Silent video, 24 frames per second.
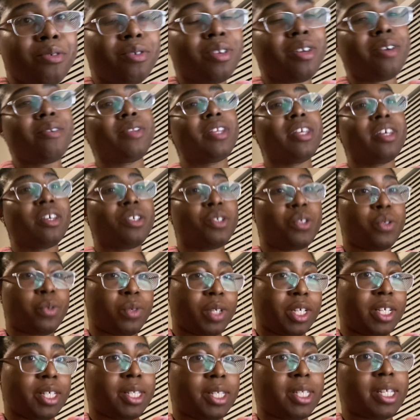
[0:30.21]
The only issue
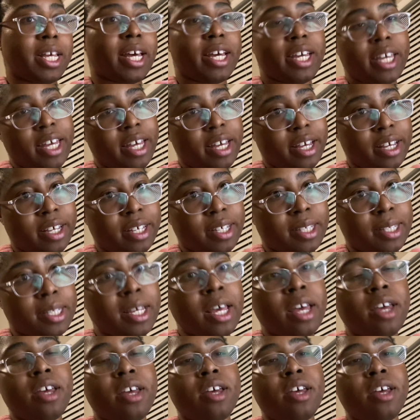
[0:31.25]
is that he is